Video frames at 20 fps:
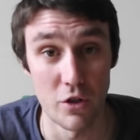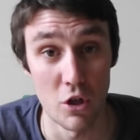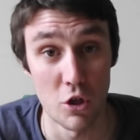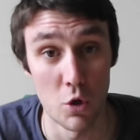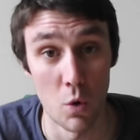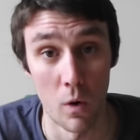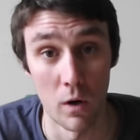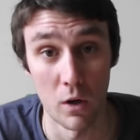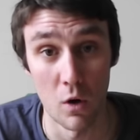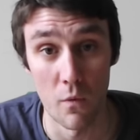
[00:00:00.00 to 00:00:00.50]

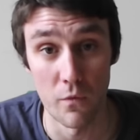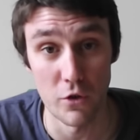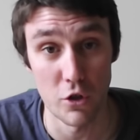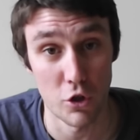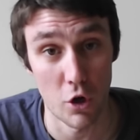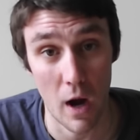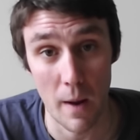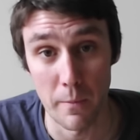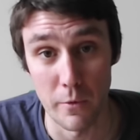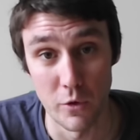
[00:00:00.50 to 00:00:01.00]
Shore and going for
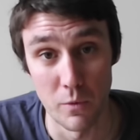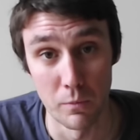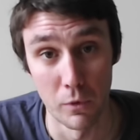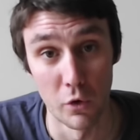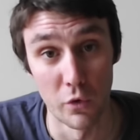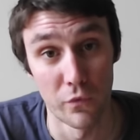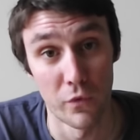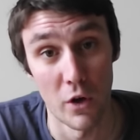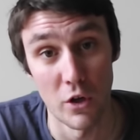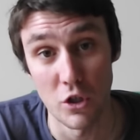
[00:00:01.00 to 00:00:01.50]
stripers and
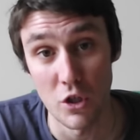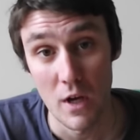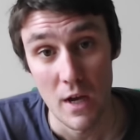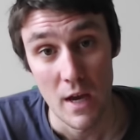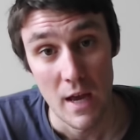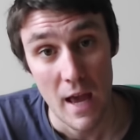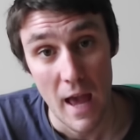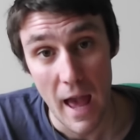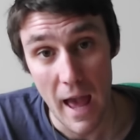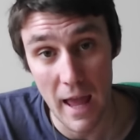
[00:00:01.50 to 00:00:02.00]
bluefish.
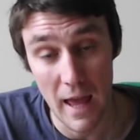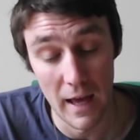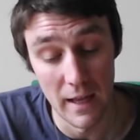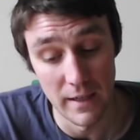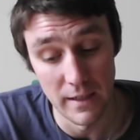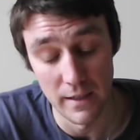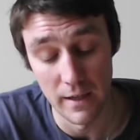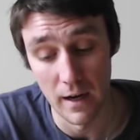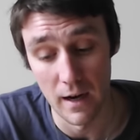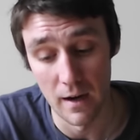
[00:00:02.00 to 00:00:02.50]

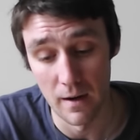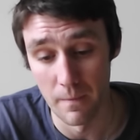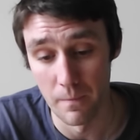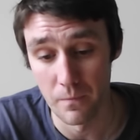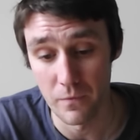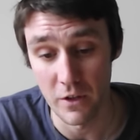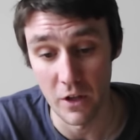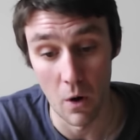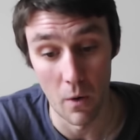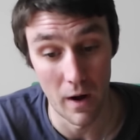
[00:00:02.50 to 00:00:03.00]
And
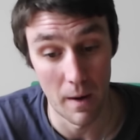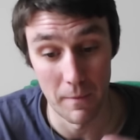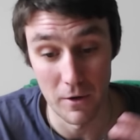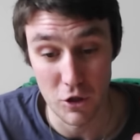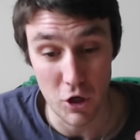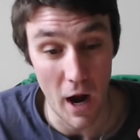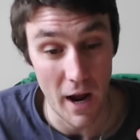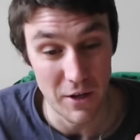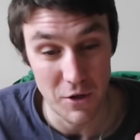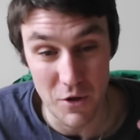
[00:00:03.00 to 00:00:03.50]
you know, and I'm going
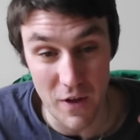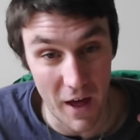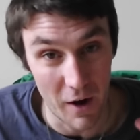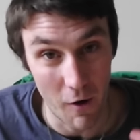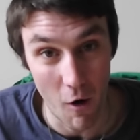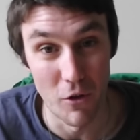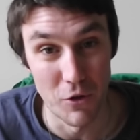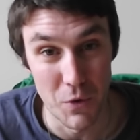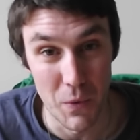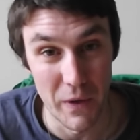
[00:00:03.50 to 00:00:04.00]
to try and do that
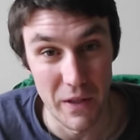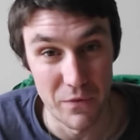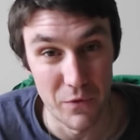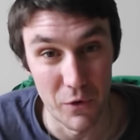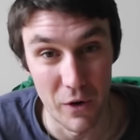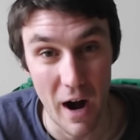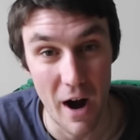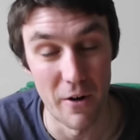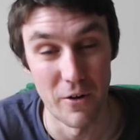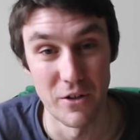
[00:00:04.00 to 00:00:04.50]
all in
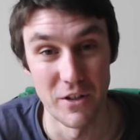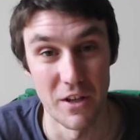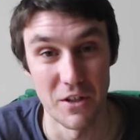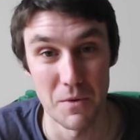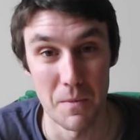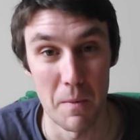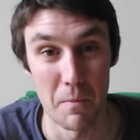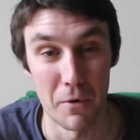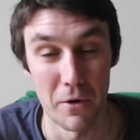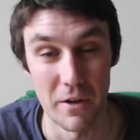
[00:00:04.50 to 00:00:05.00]
24 hours.
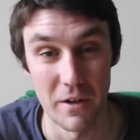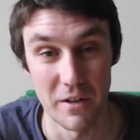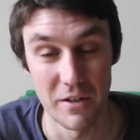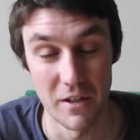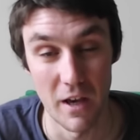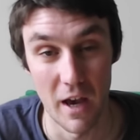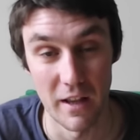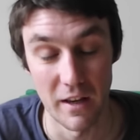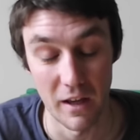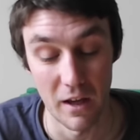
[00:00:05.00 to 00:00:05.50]
That's going to be pretty
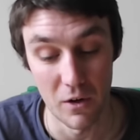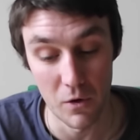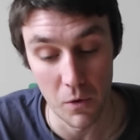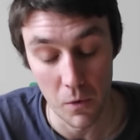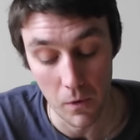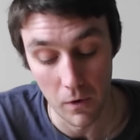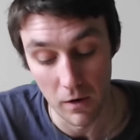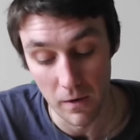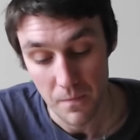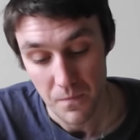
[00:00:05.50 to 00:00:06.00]
exciting and
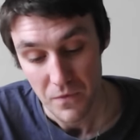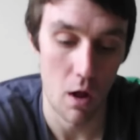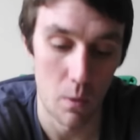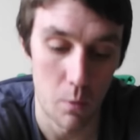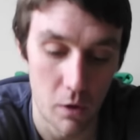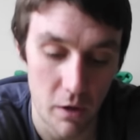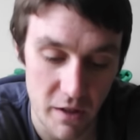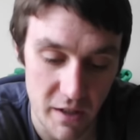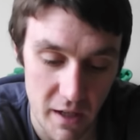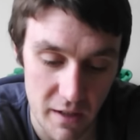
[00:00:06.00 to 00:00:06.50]
cool.
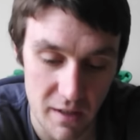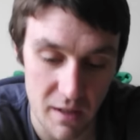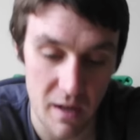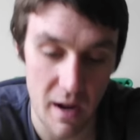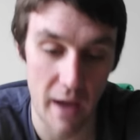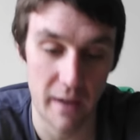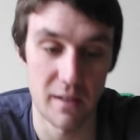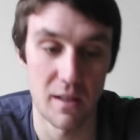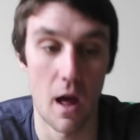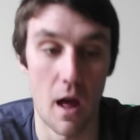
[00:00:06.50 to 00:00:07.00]
But let's get to the
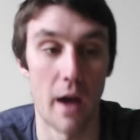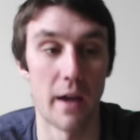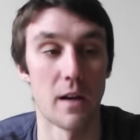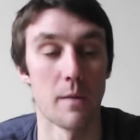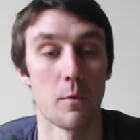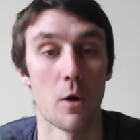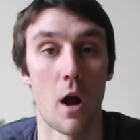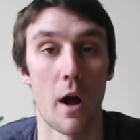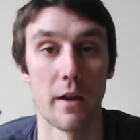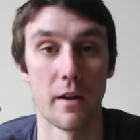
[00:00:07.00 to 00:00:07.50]
next item
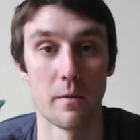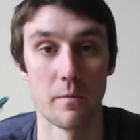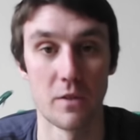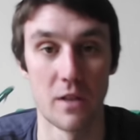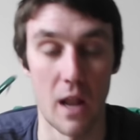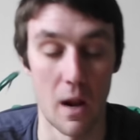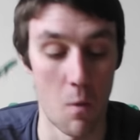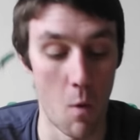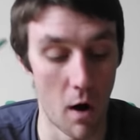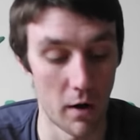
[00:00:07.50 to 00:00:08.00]
or items
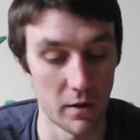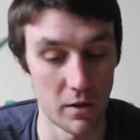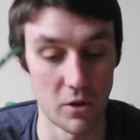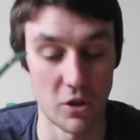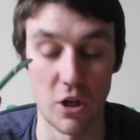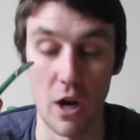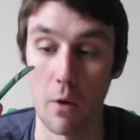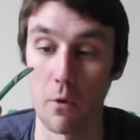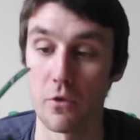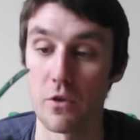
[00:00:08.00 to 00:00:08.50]
that I wanted to
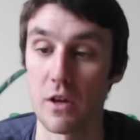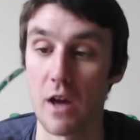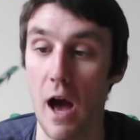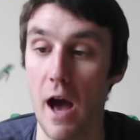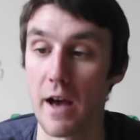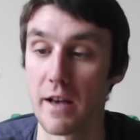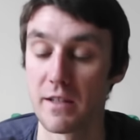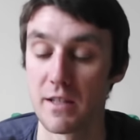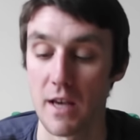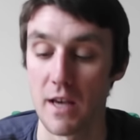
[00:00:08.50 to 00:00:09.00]
share with you
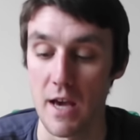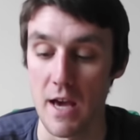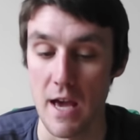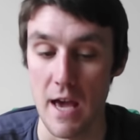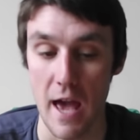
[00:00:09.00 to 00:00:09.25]
guys.